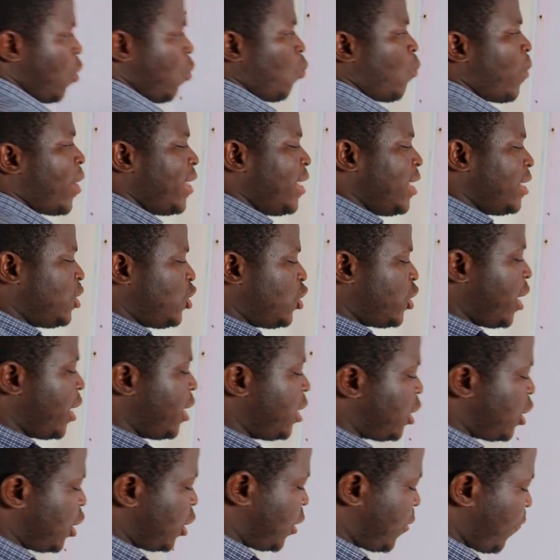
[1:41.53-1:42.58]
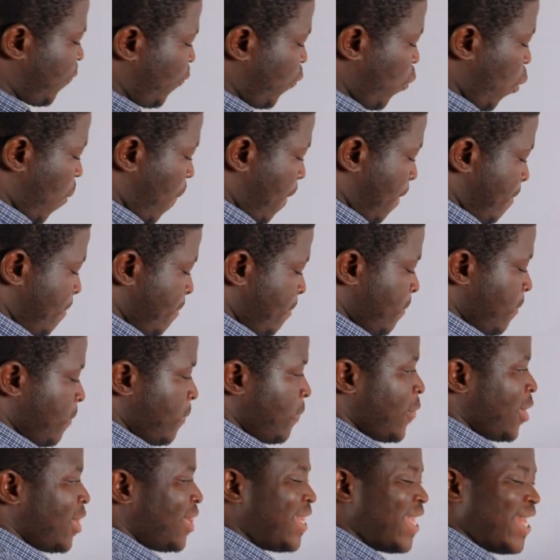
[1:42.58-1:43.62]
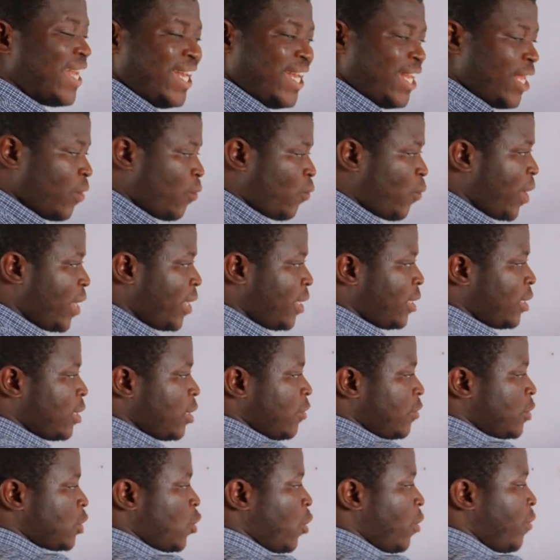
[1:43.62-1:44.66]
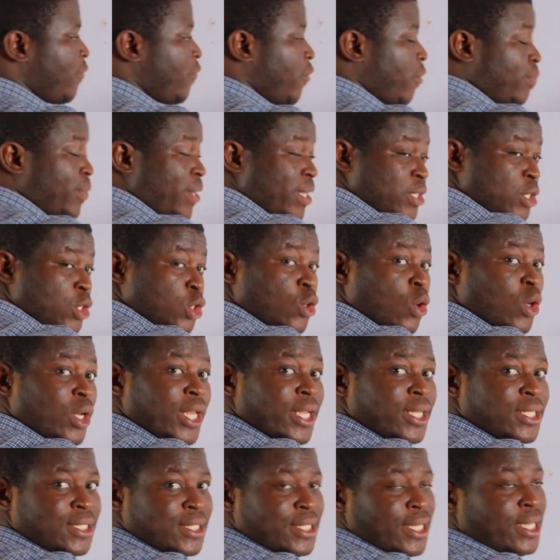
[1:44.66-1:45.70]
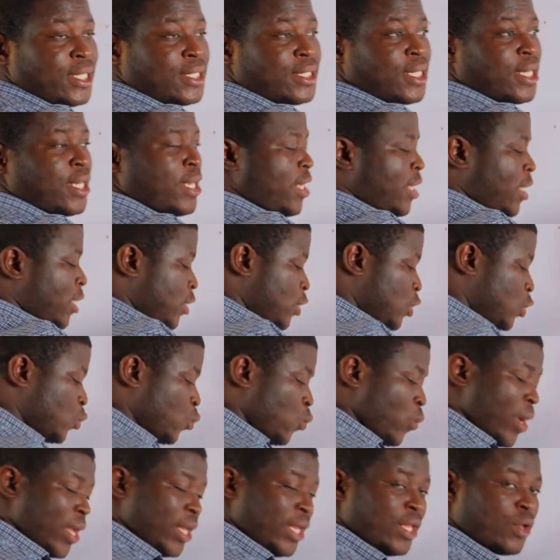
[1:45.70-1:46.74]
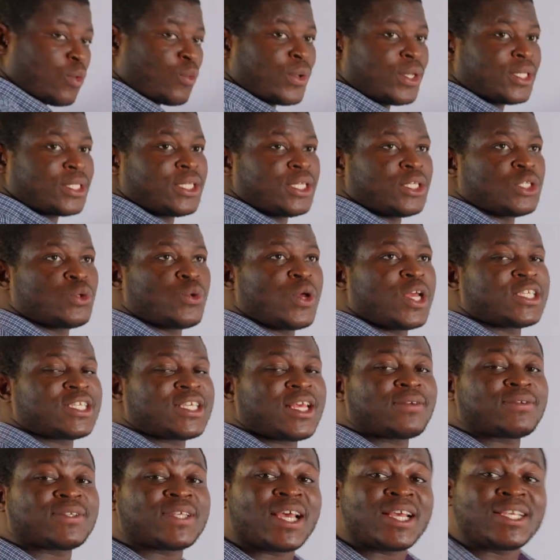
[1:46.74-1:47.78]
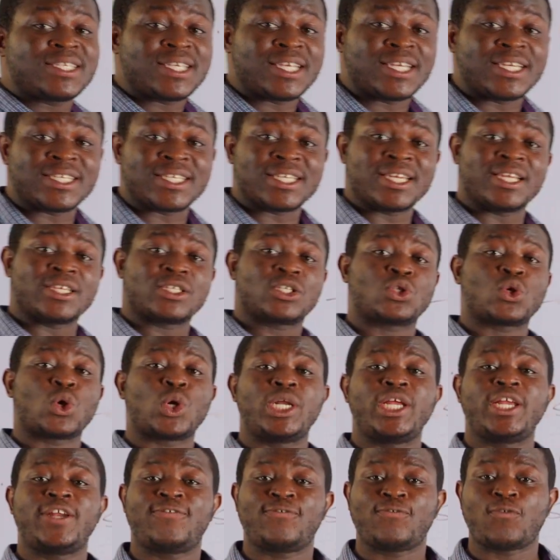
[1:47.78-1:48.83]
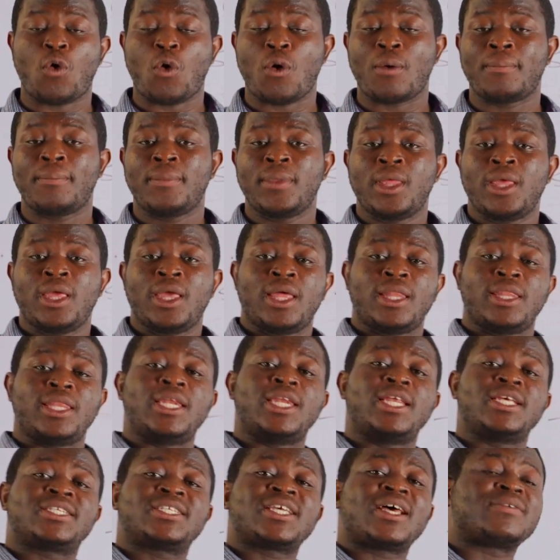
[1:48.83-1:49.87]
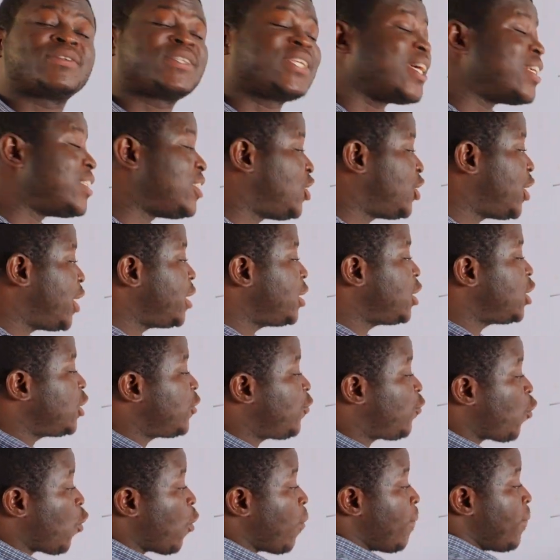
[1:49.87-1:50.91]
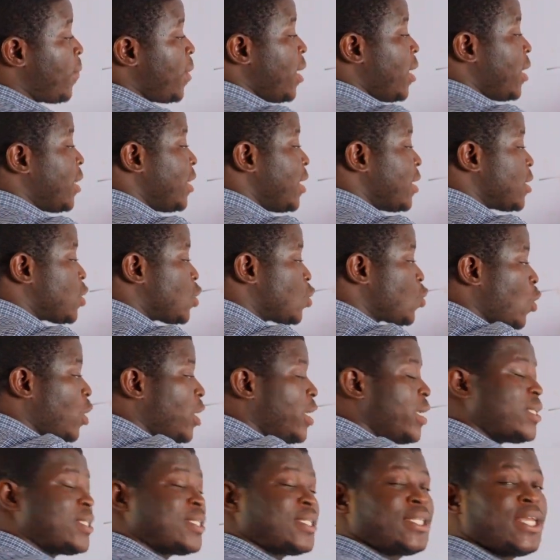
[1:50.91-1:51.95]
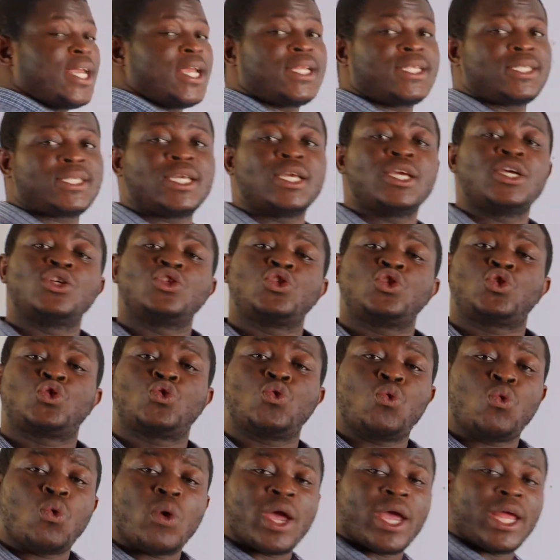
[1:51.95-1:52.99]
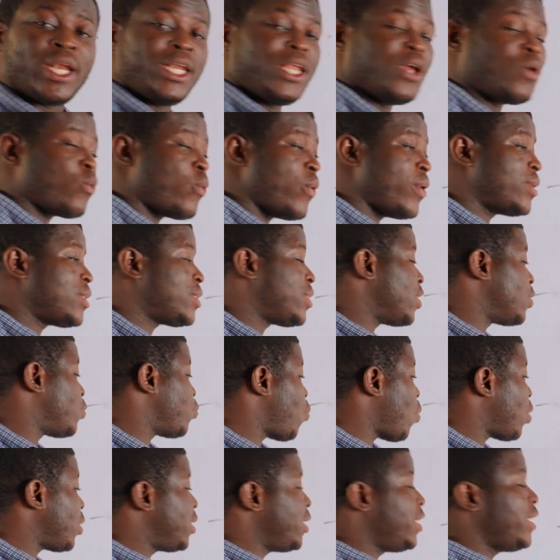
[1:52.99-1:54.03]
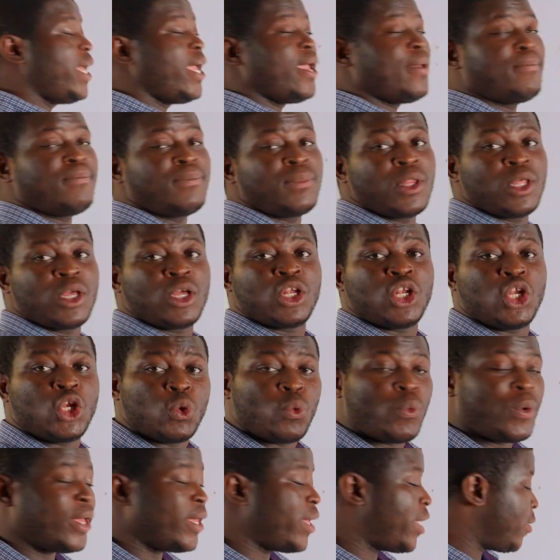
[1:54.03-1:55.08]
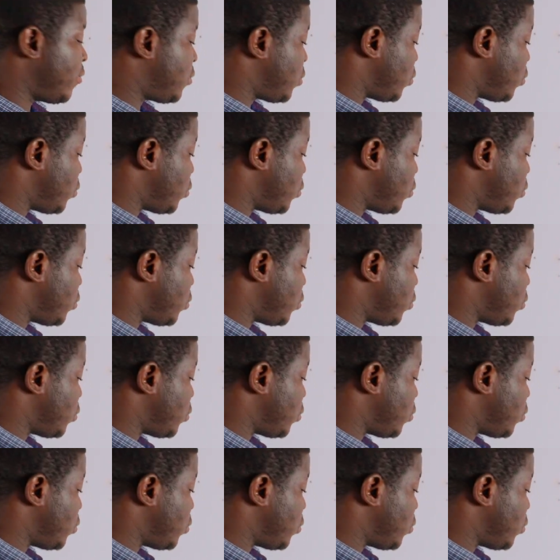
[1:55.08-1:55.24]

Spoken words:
when it changes from from the solid state to a liquid state. So a substance is in a solid form. When the substance changes from the solid state to a liquid state, what name do we give